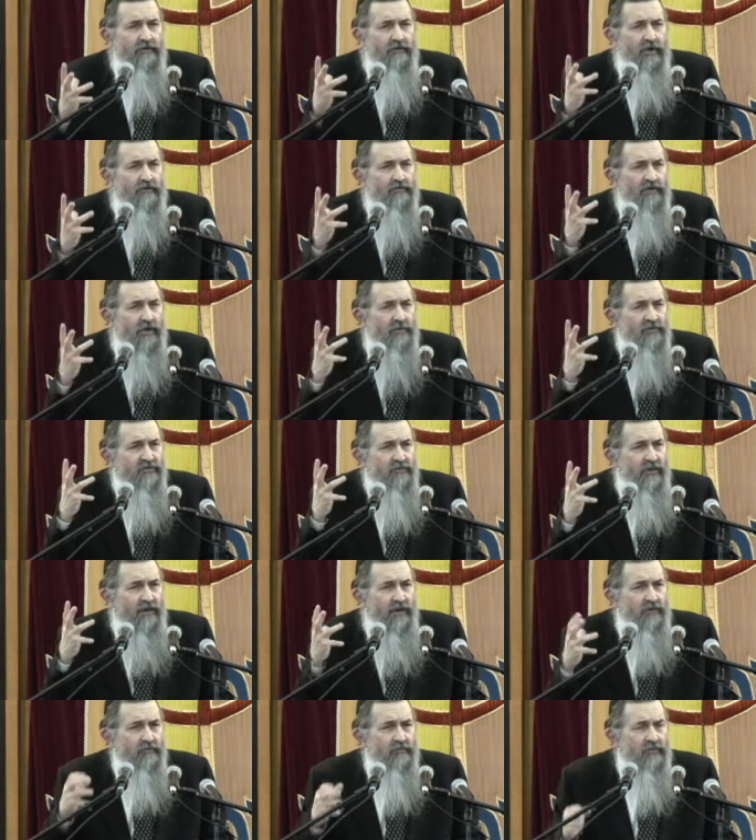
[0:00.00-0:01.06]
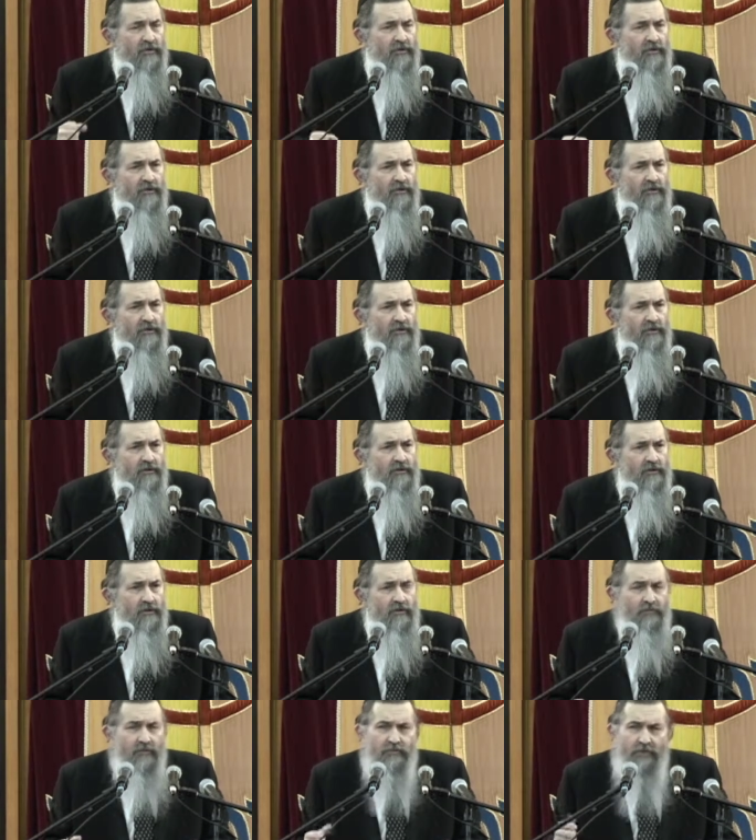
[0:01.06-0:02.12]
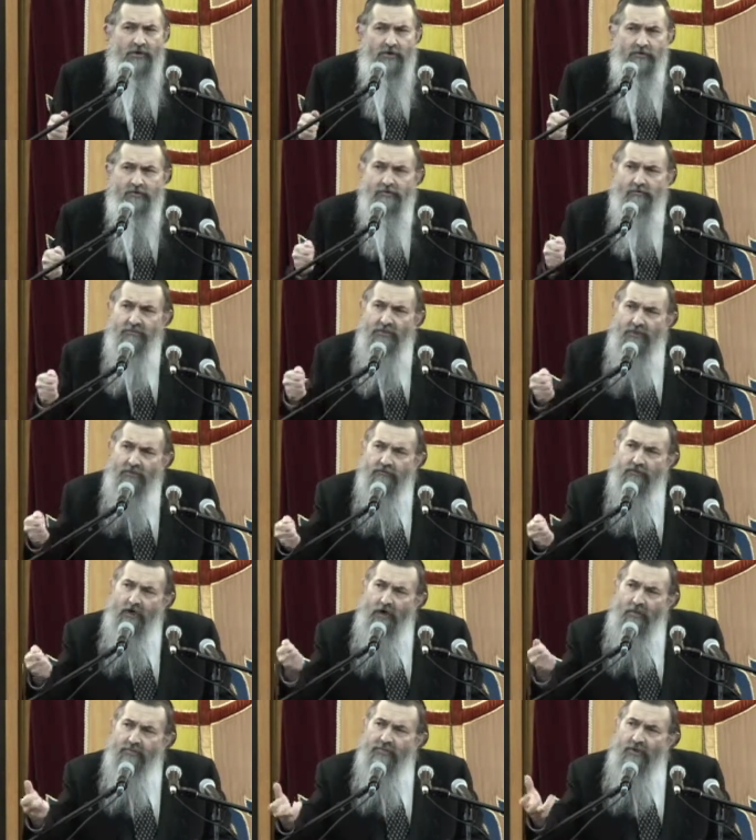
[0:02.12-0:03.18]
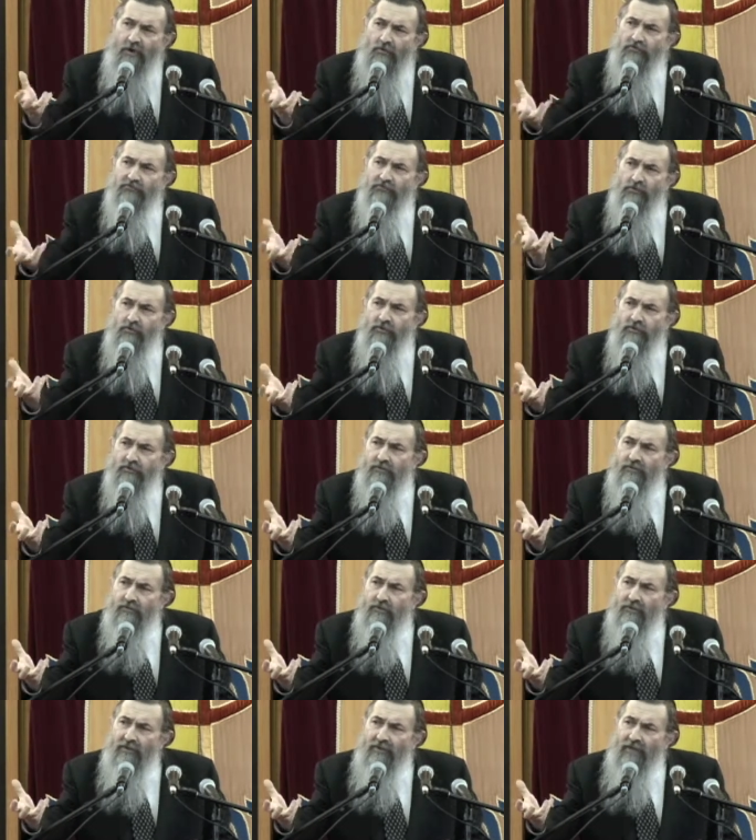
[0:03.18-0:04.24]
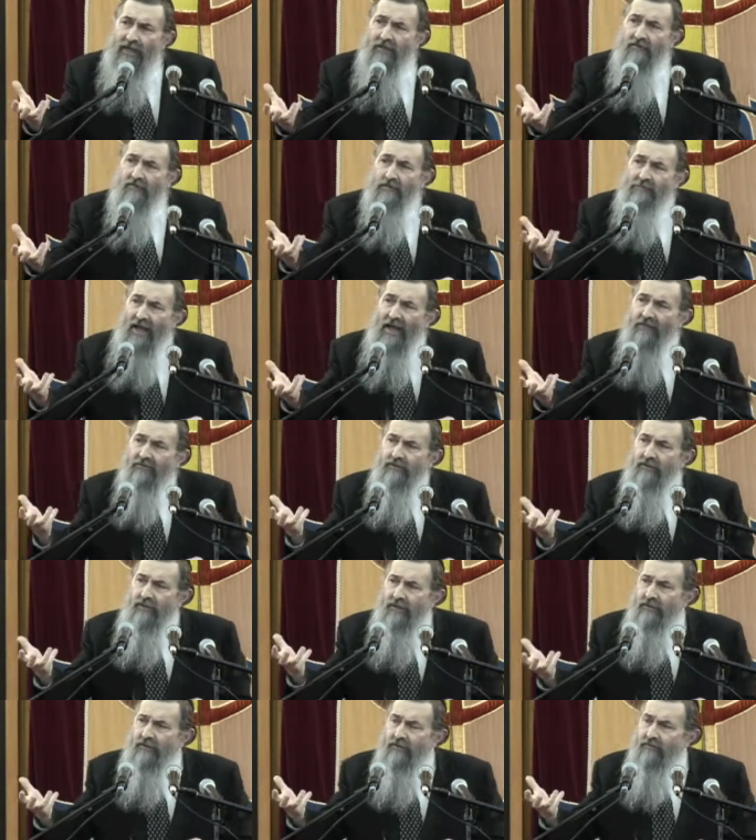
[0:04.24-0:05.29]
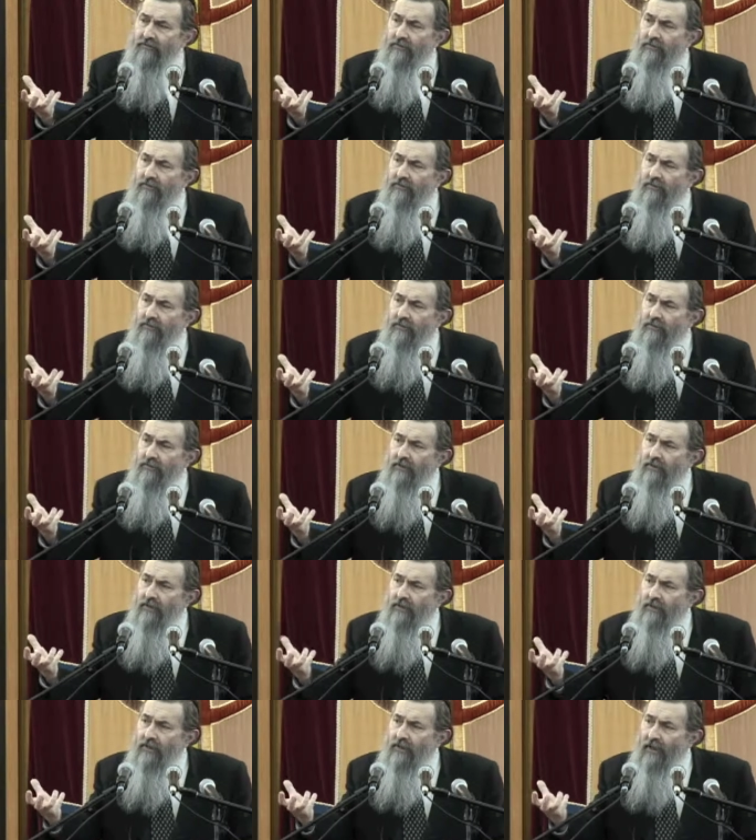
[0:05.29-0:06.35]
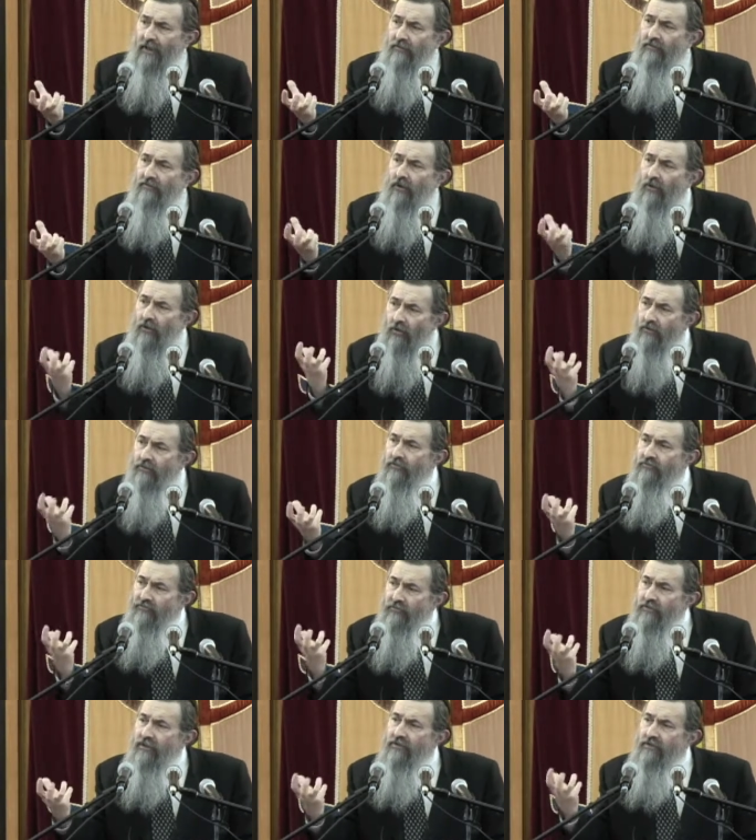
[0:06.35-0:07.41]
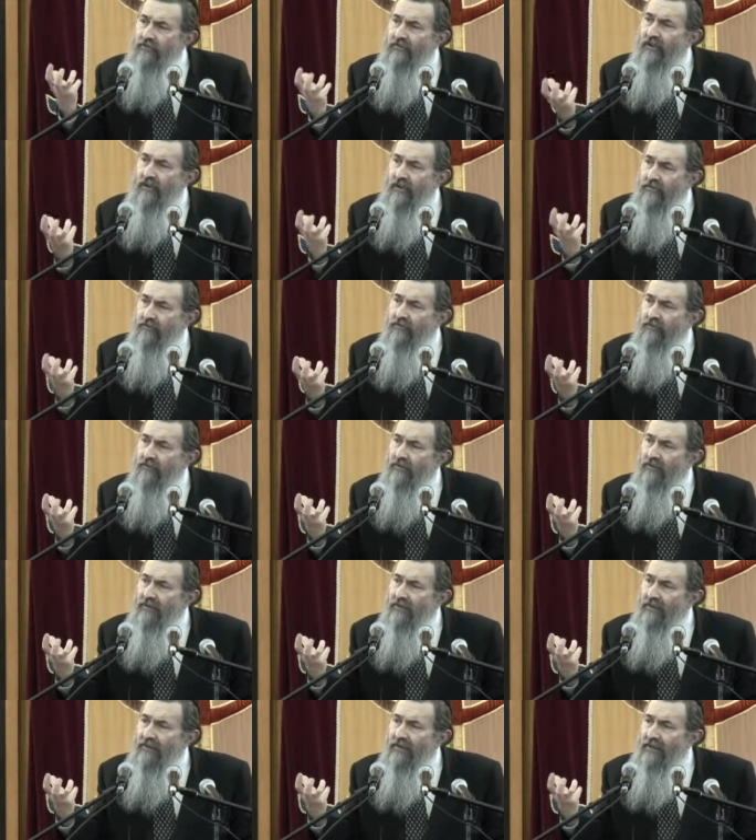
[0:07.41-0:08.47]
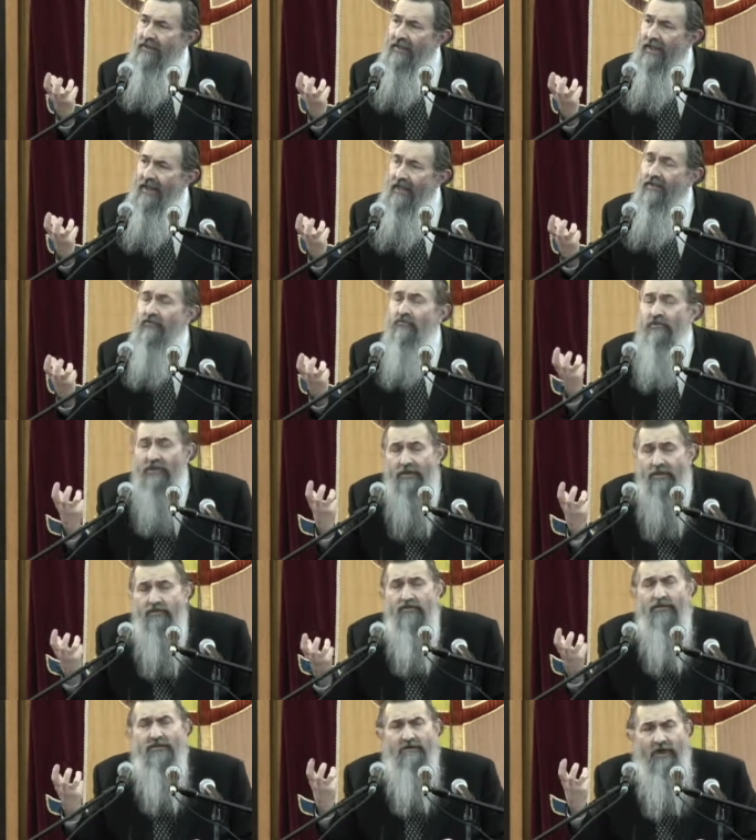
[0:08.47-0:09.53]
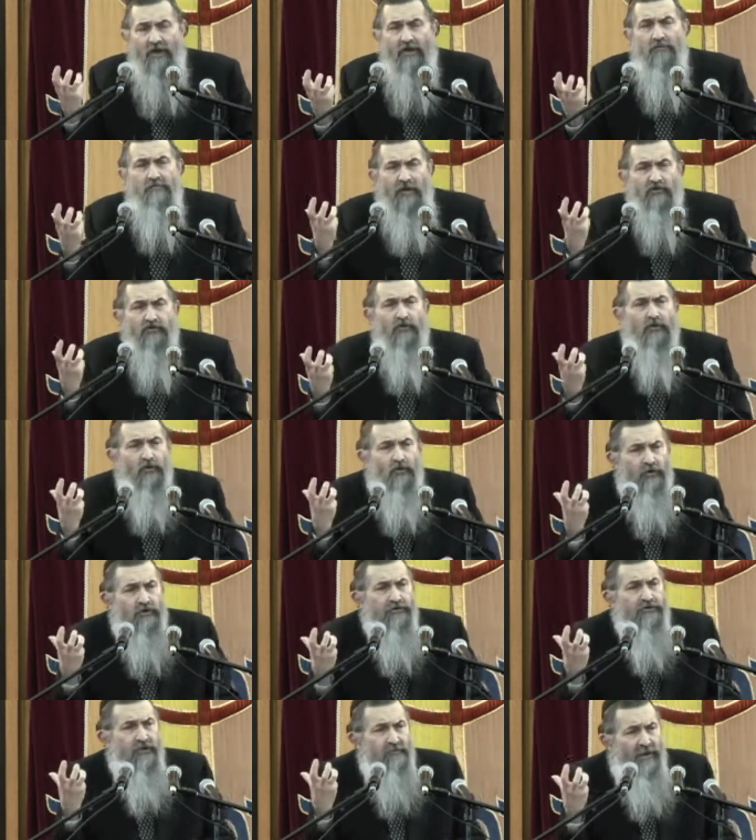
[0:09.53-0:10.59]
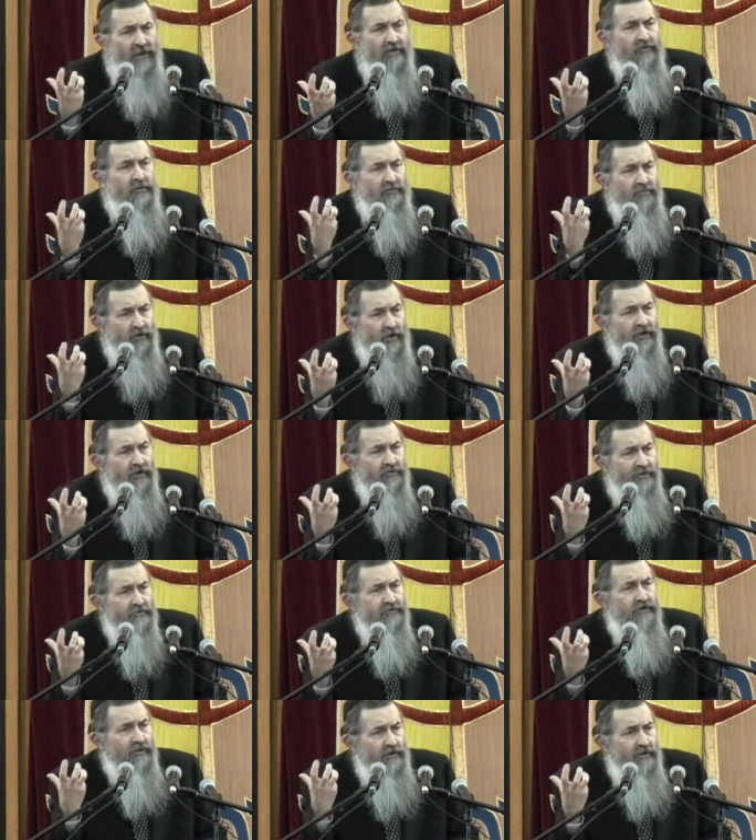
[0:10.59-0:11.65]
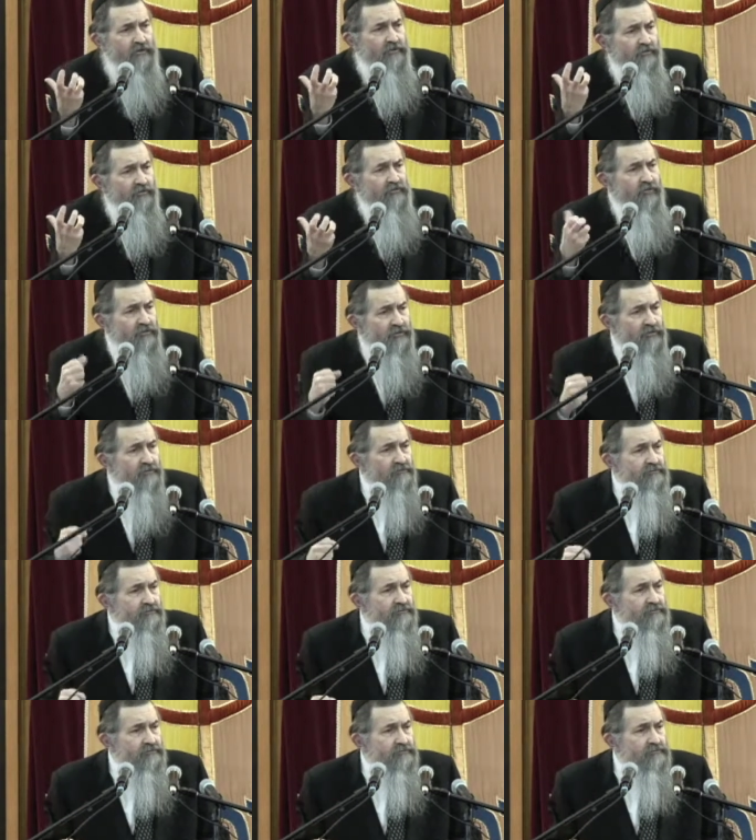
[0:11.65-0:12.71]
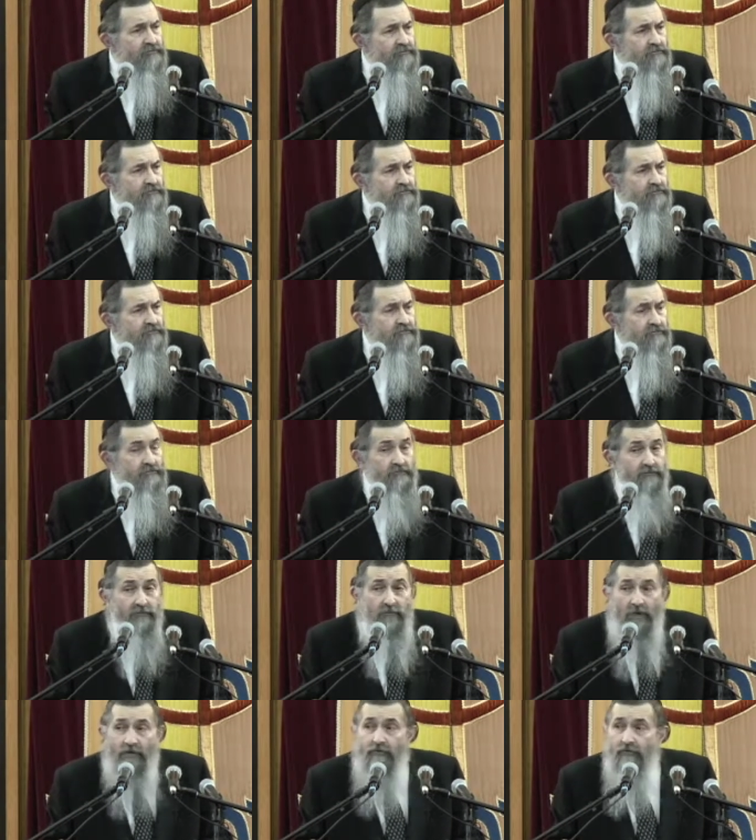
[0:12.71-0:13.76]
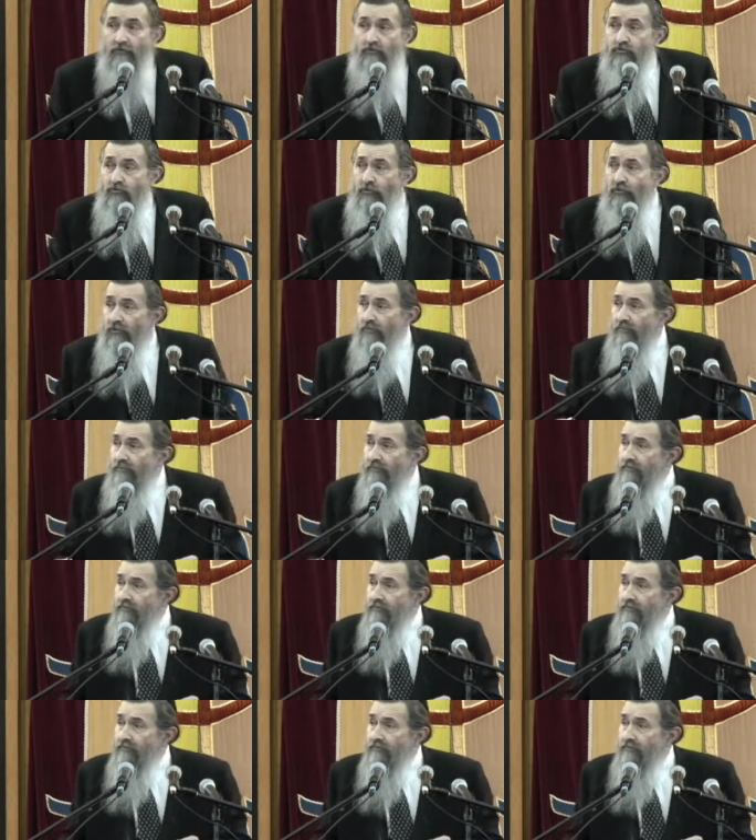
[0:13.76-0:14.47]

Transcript: the Hashem's name, if a person picks up a fruit and he's about to eat it, he has to hold the fruit in his hand, and it really should take much longer to make the bracha than to eat the fruit. That's the truth.